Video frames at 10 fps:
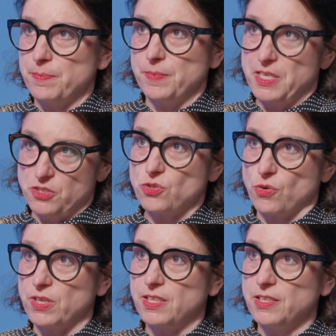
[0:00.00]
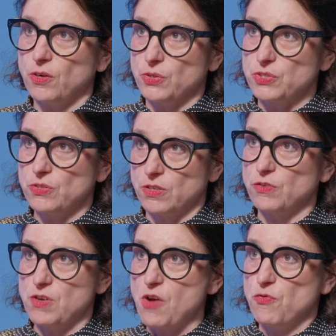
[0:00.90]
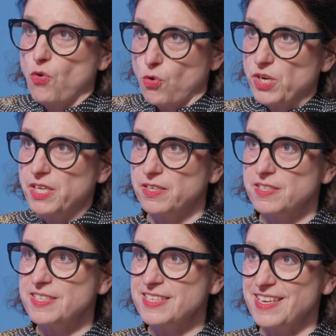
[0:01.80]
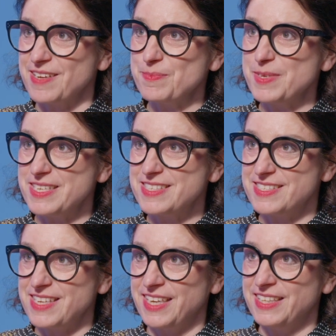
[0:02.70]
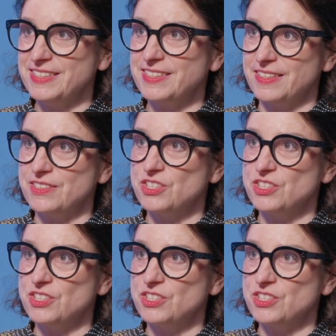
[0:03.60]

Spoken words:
historically also a warrior saint, and